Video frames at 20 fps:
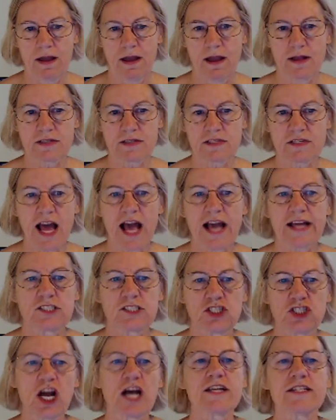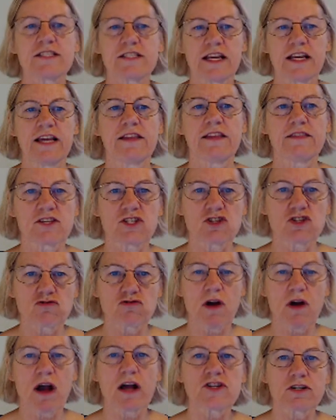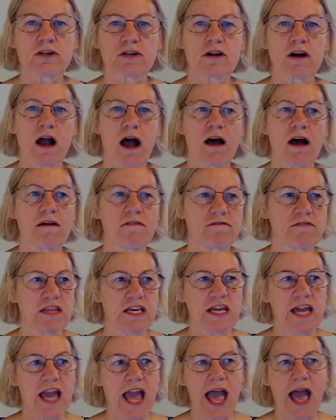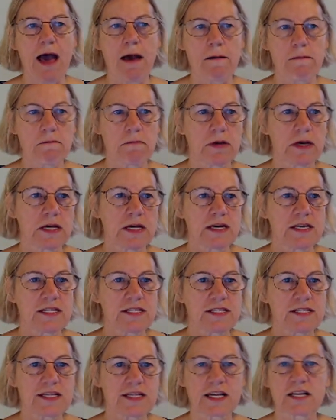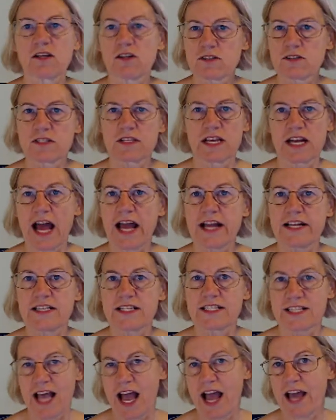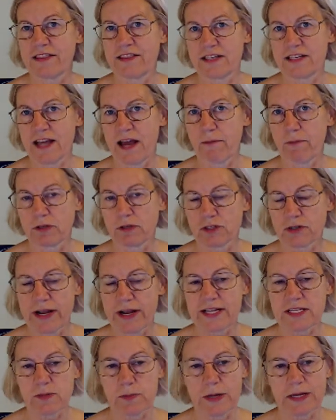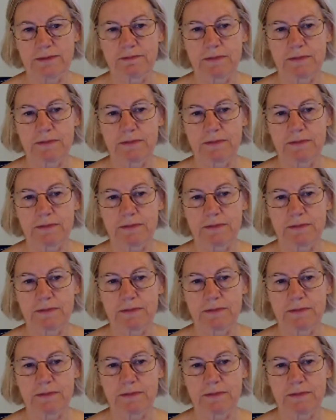It's not just in the structure of the M signals that I decide that I will transmit.